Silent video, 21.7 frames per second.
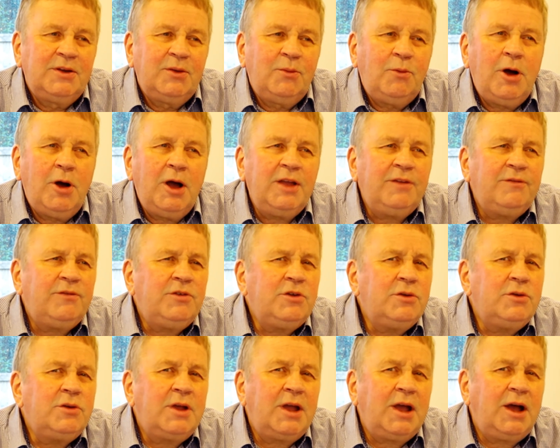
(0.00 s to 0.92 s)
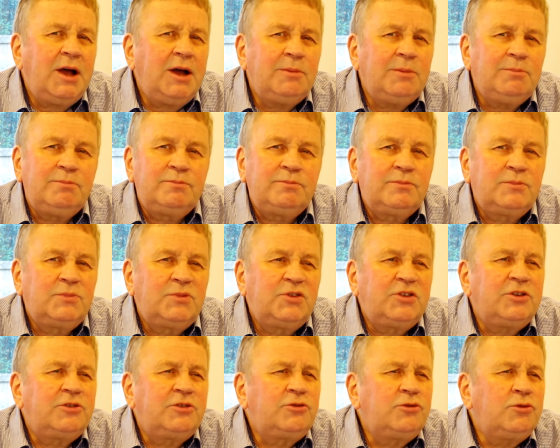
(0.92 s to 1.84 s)
Why have you come
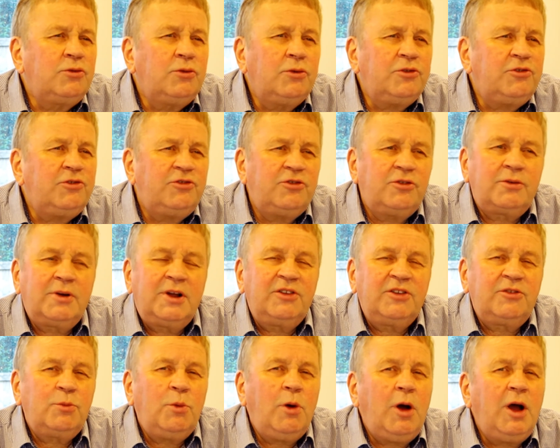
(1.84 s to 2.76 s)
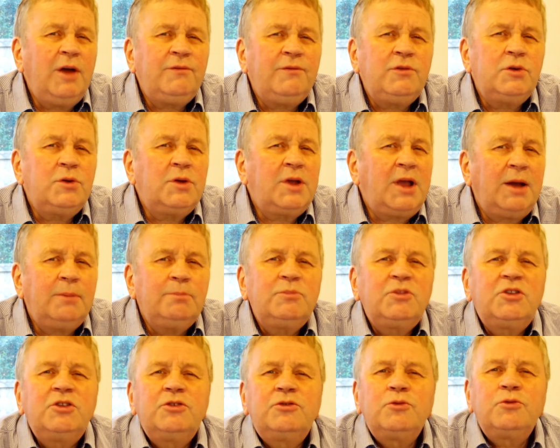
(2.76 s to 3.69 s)
to torture us? Why have you come
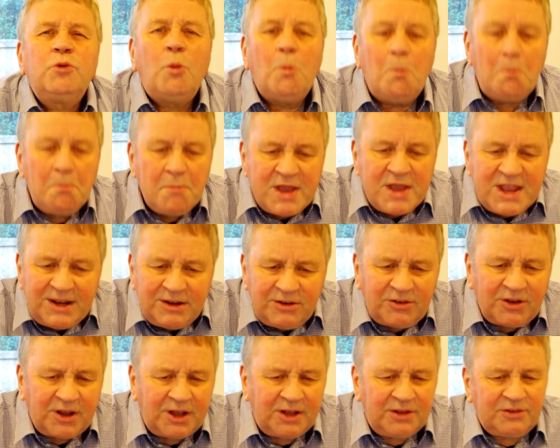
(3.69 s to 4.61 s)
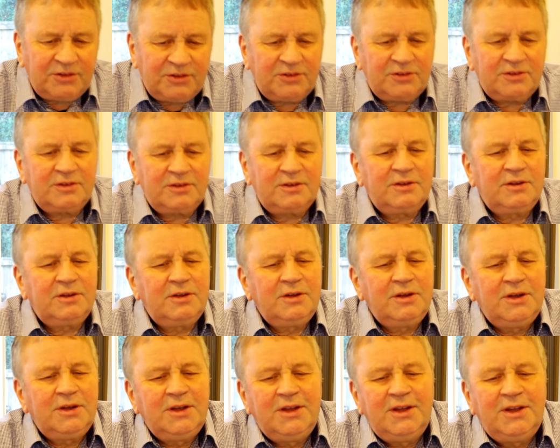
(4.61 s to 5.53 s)
to torment us?
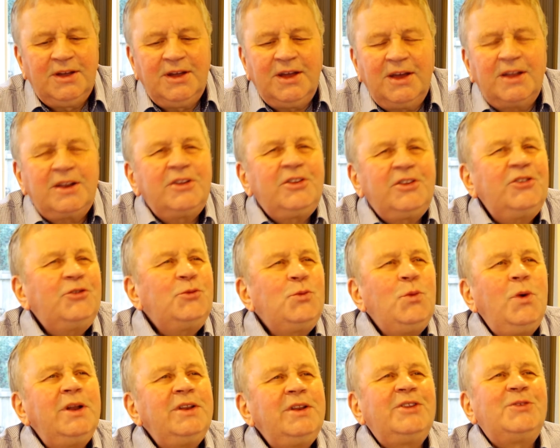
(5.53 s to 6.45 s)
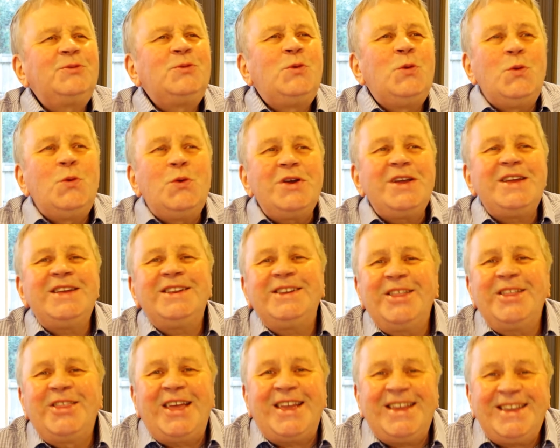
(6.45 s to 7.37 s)
And I just wondered, where
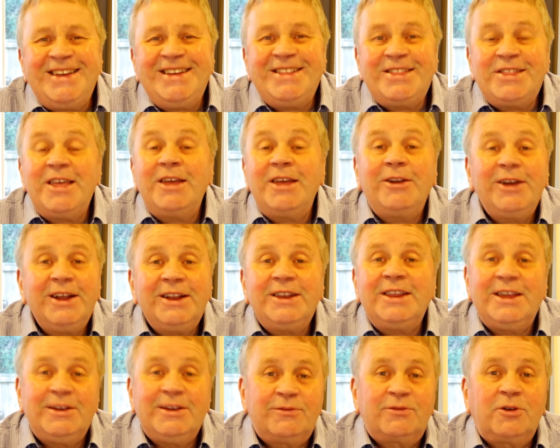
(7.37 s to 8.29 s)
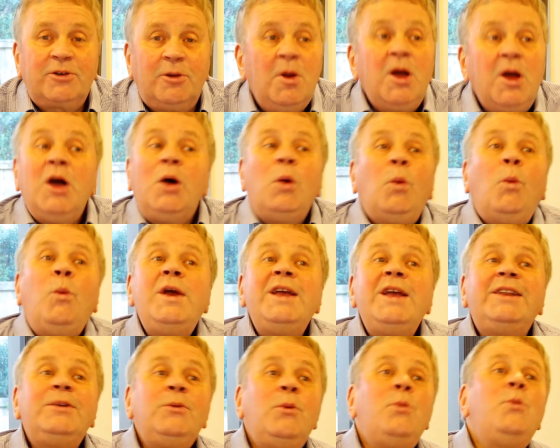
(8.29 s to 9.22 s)
did they get that idea from?
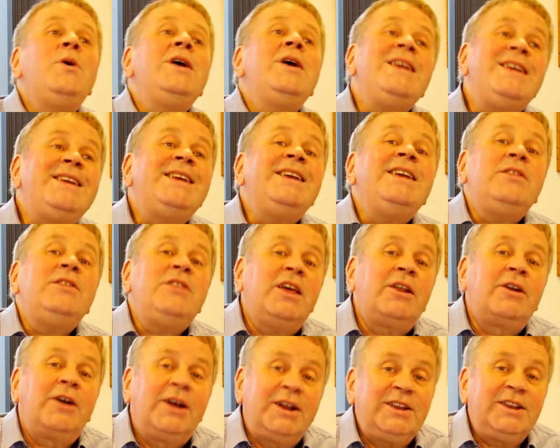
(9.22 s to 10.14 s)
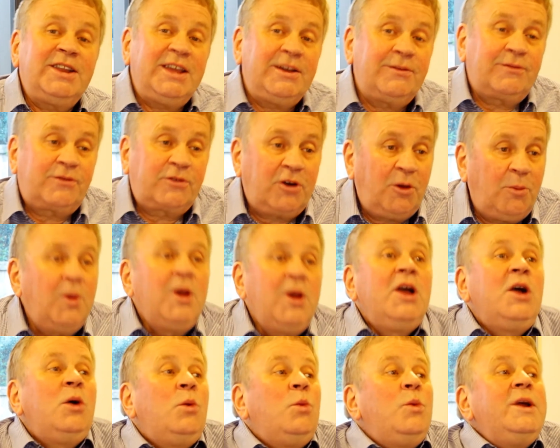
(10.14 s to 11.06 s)
Where do we get that idea from?
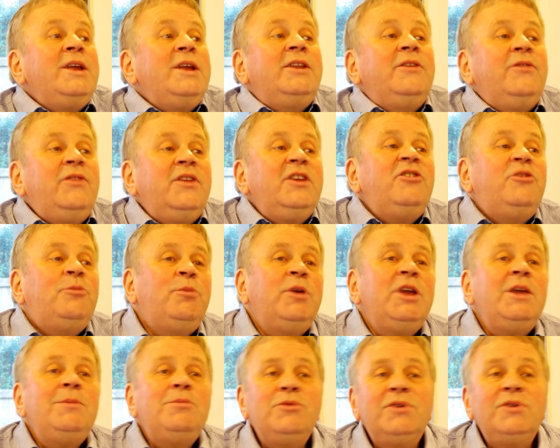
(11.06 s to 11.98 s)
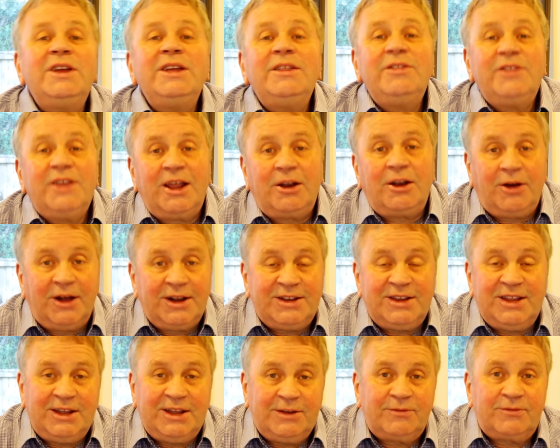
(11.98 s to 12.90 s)
Where did these people get that
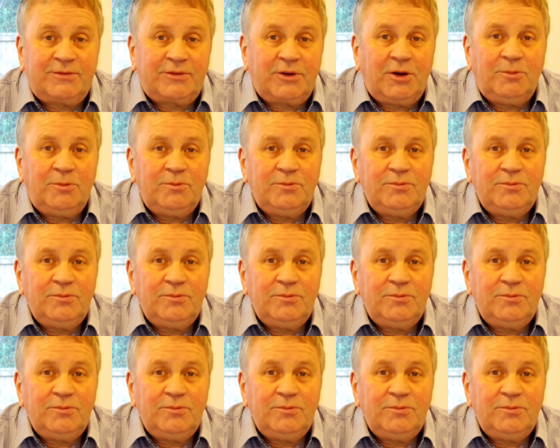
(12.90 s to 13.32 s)
idea from?